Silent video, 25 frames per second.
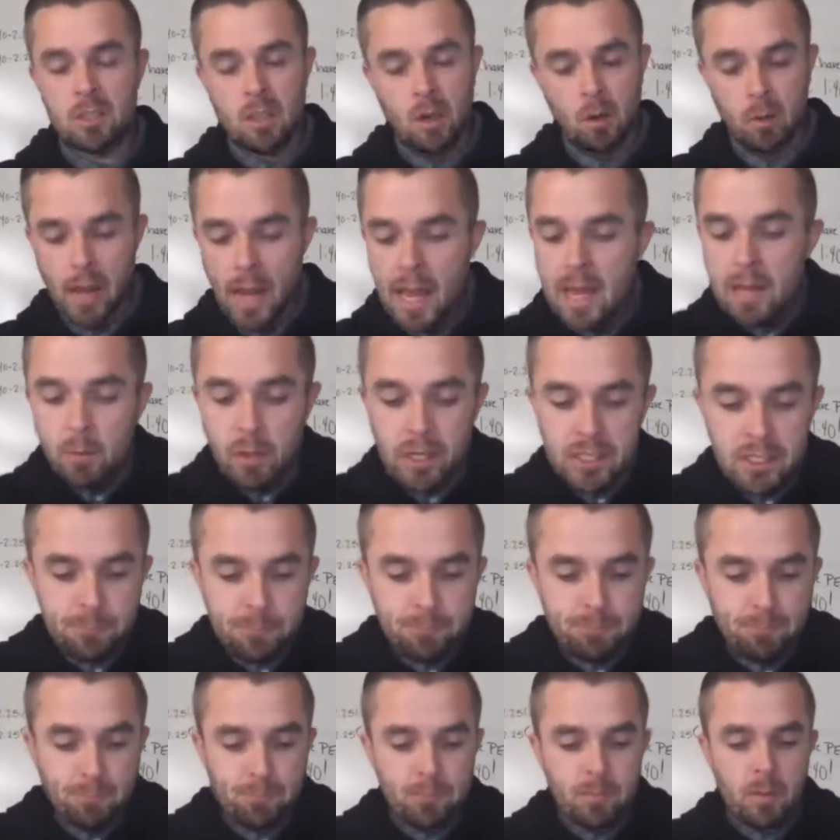joke. Anyways,
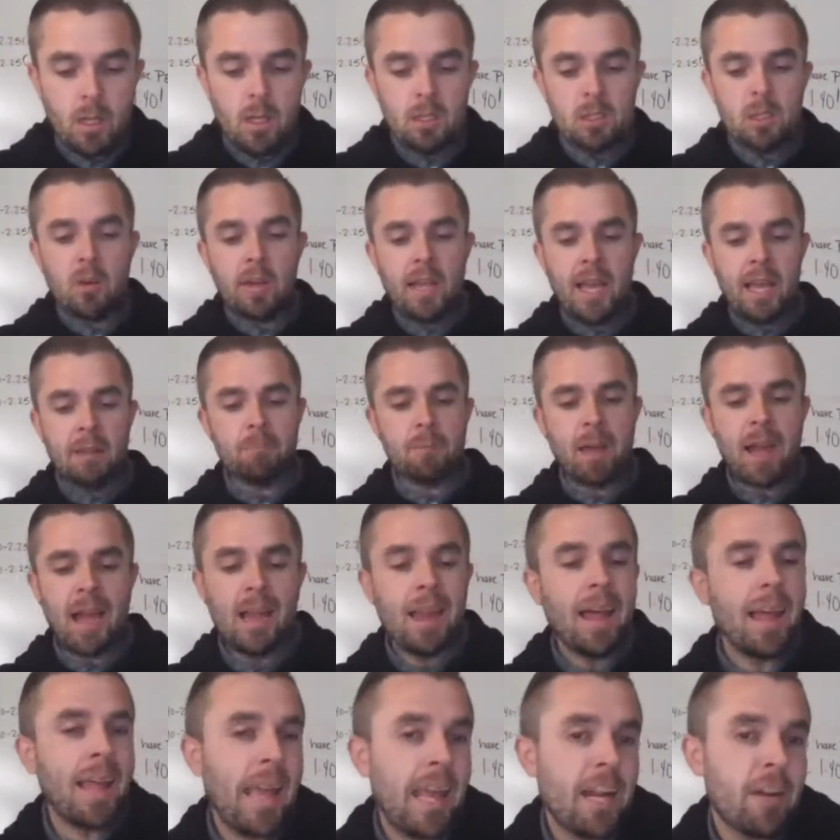so again,
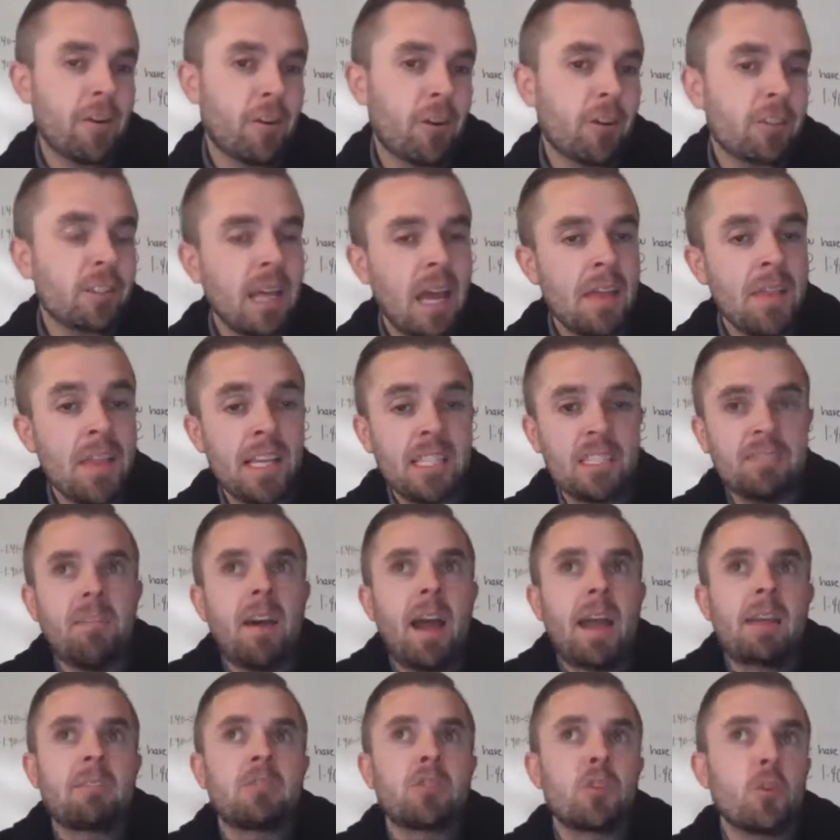I like Hayden Hurst. I think he's
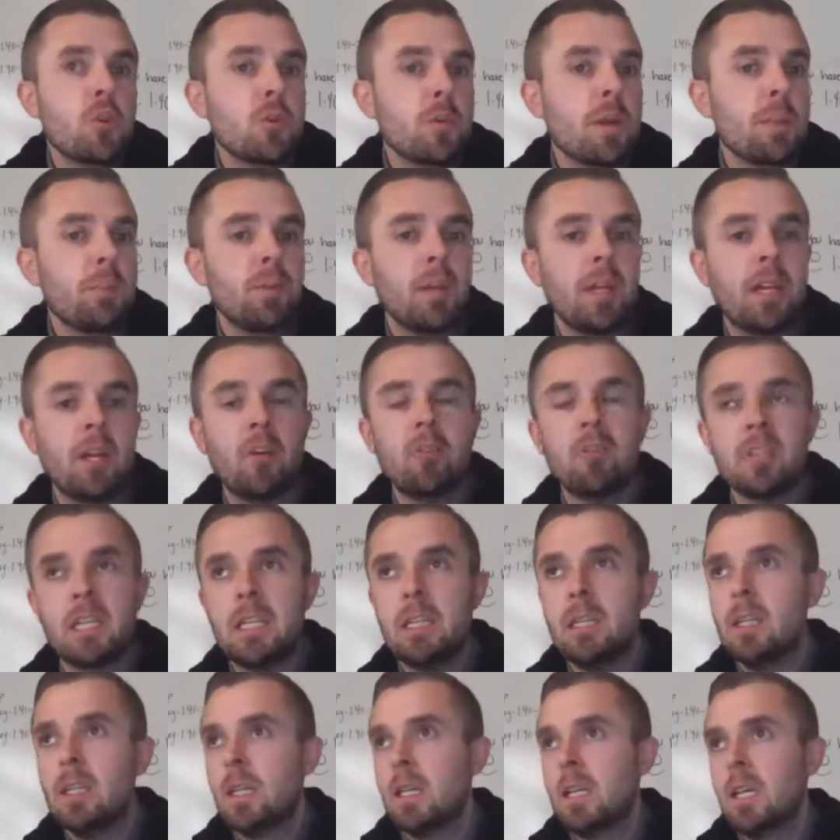fine. Tournament play
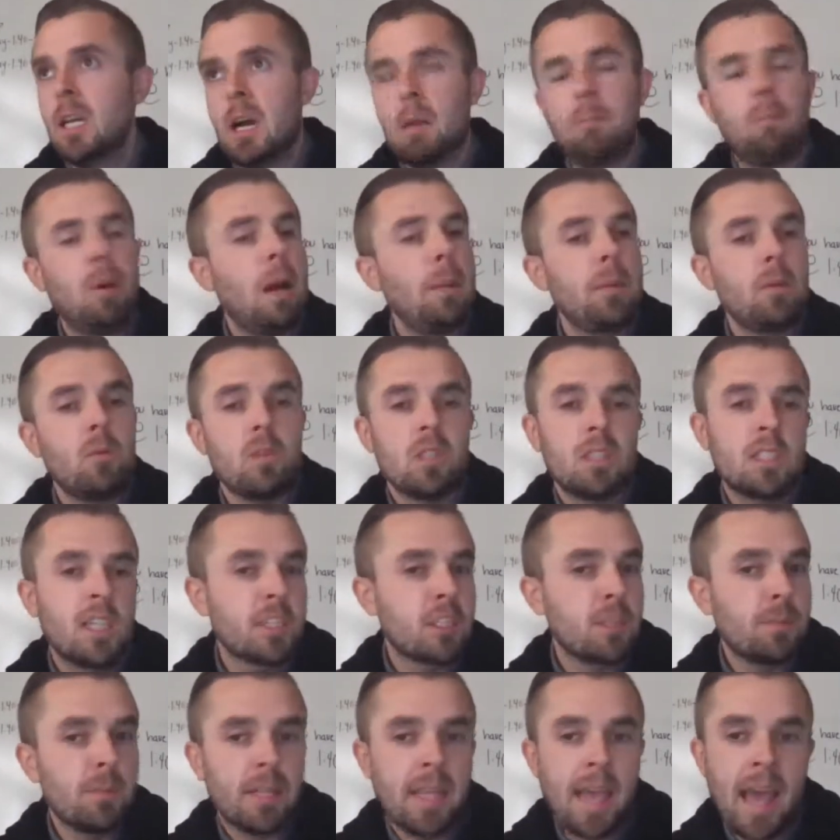only. Probably wouldn't
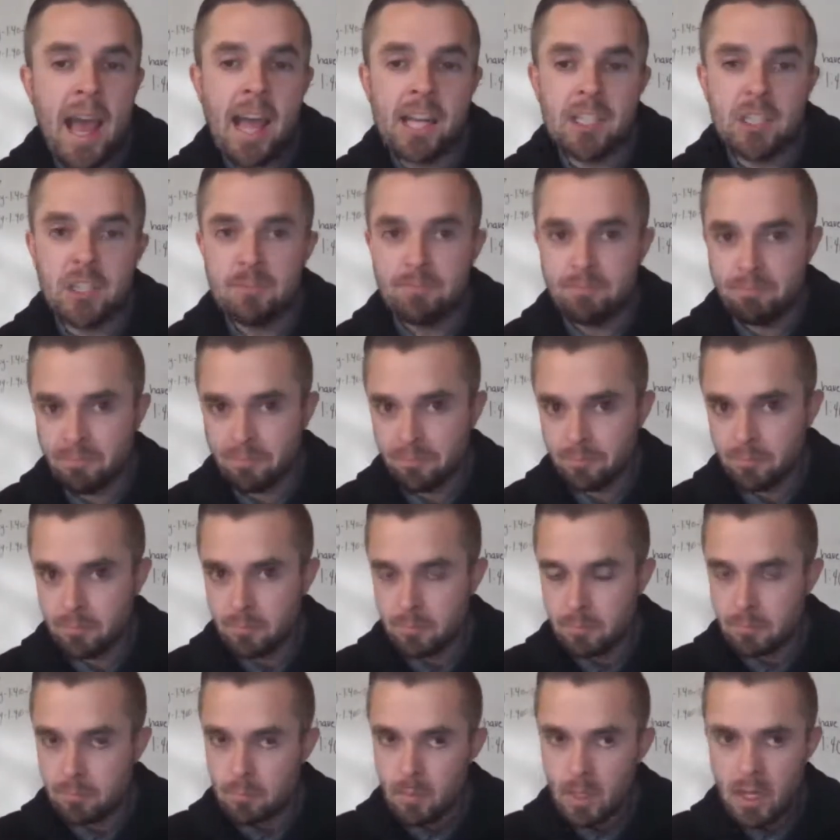touch him in cash.
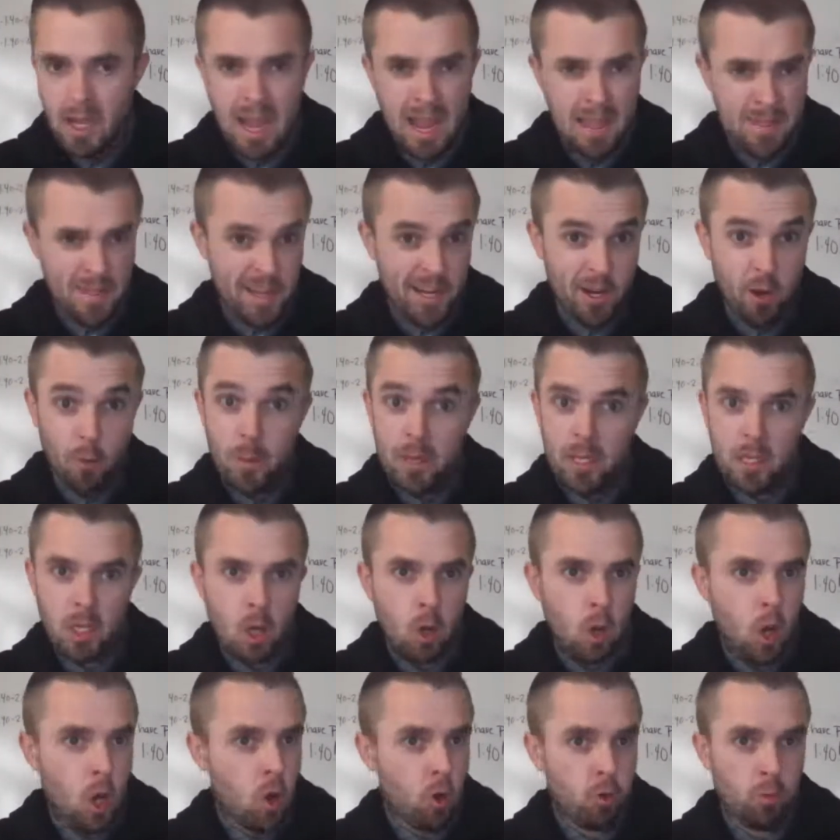I think he'll be
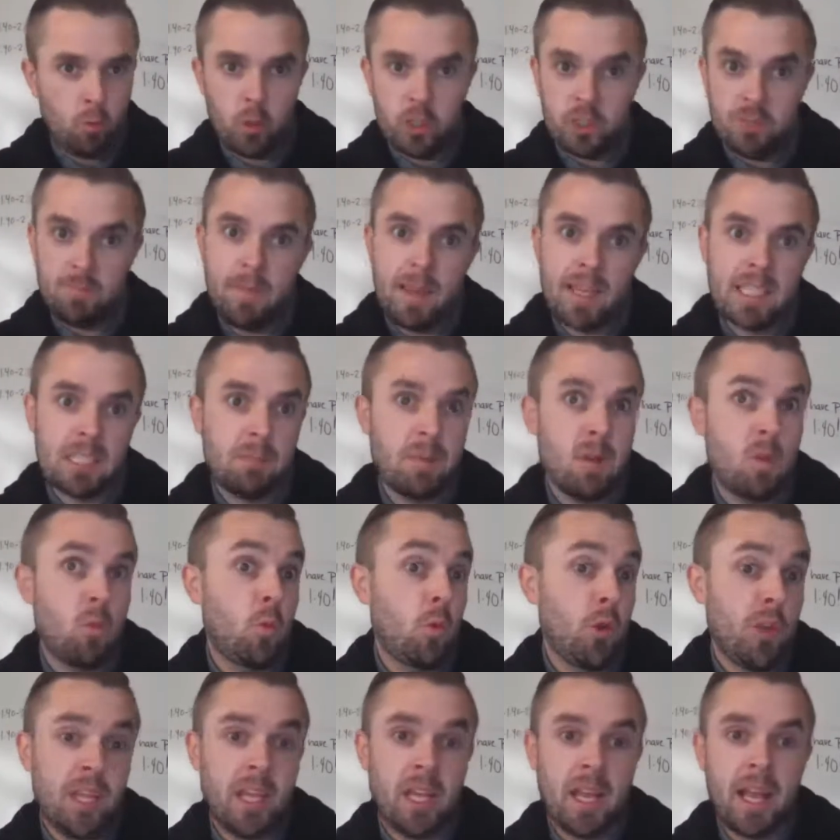low owned, which makes me
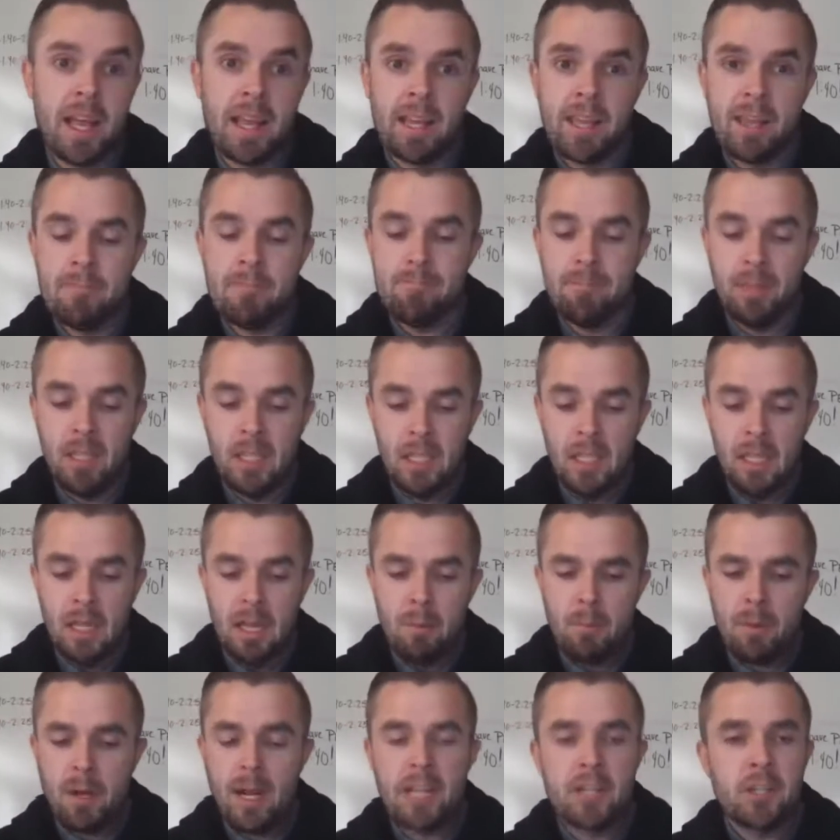really like him.
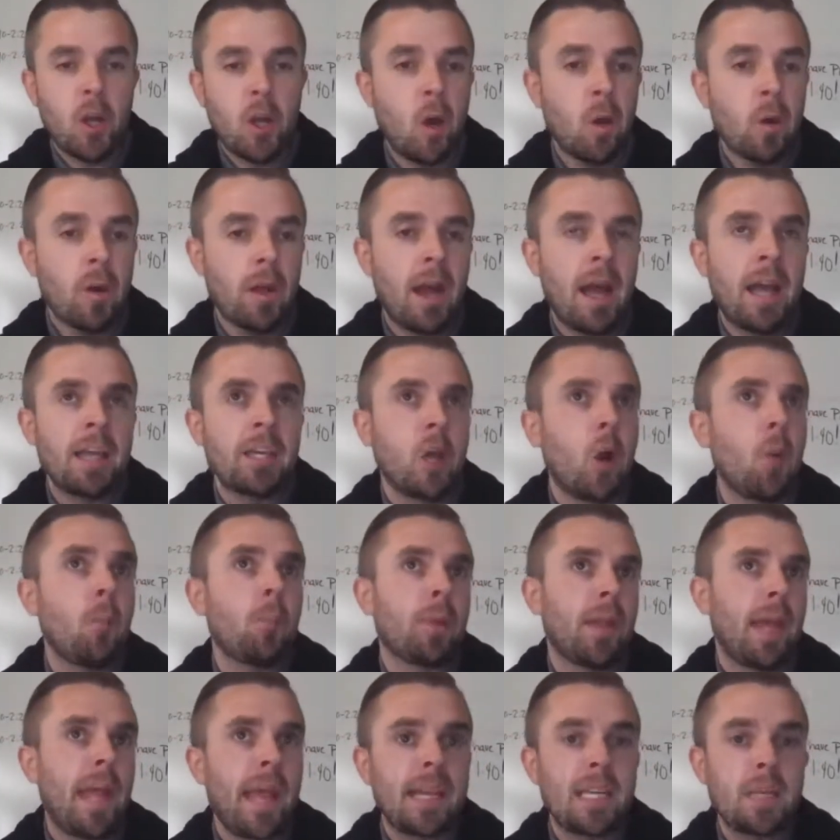But I don't
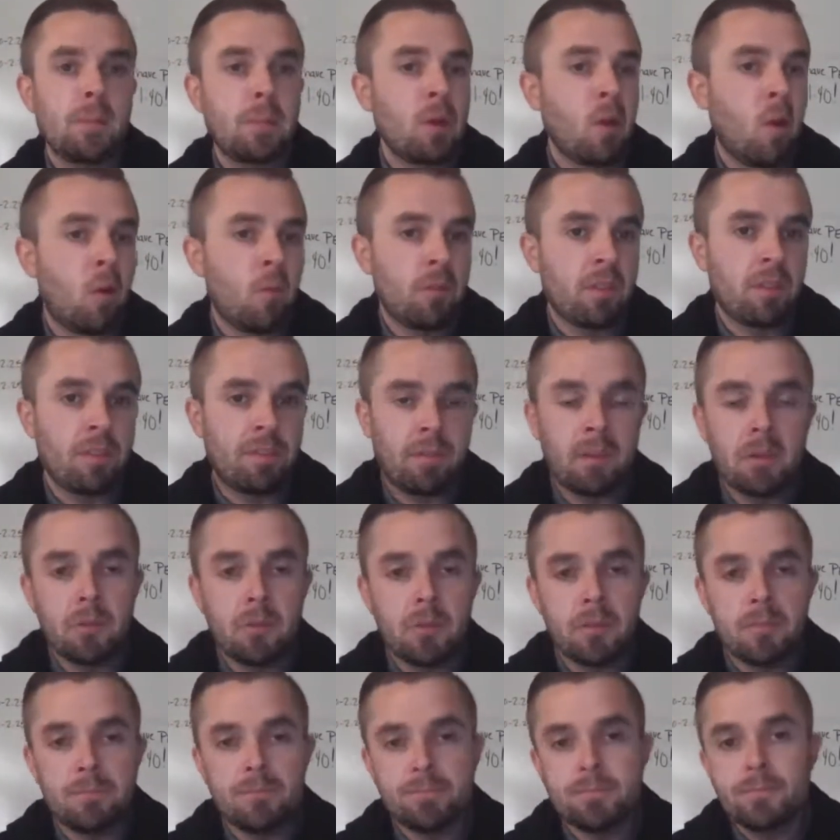plan to be over the field.
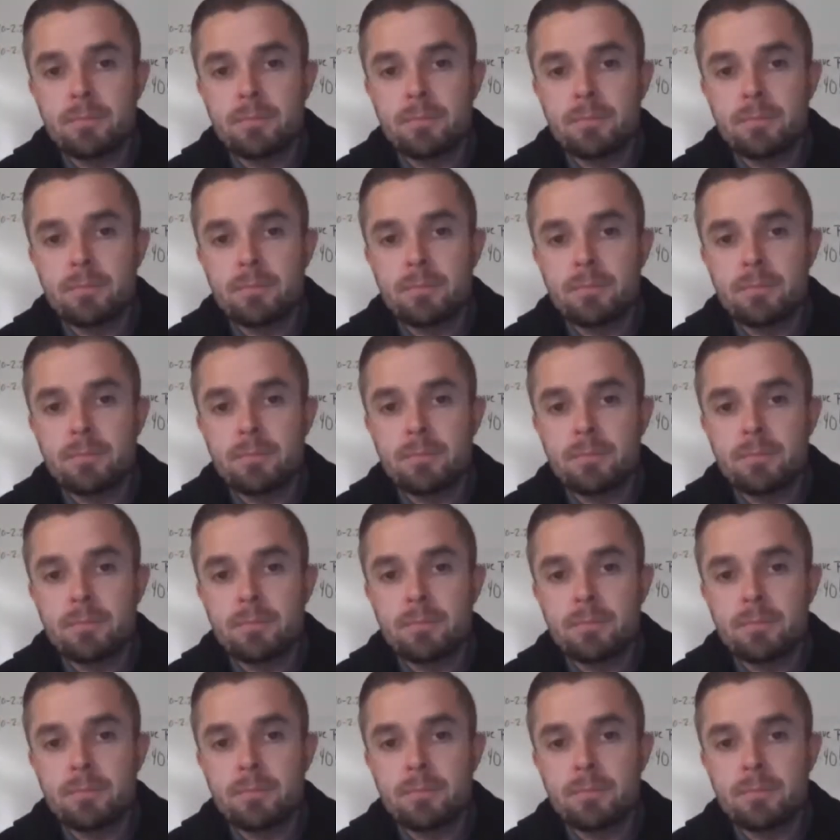